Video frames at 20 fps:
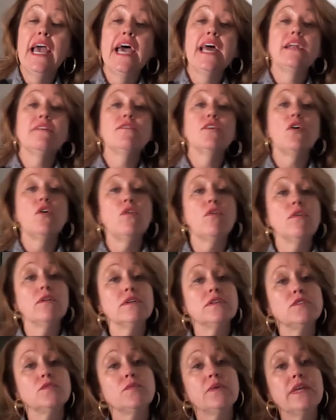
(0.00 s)
And of
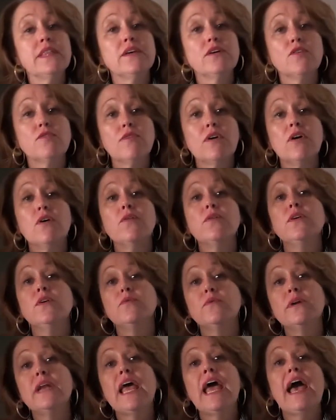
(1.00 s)
course, with a grow, you
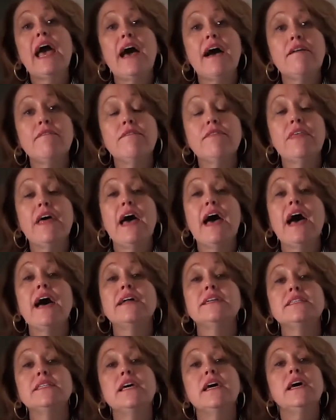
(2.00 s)
would have
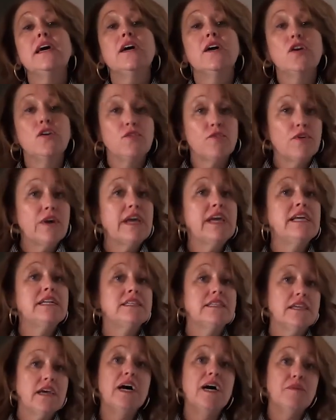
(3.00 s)
that
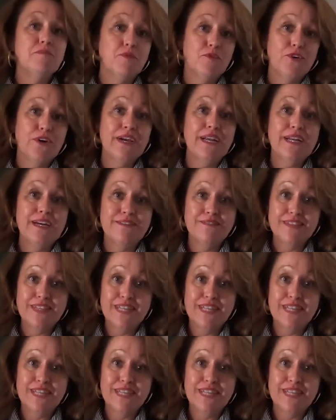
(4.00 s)
great upgrade of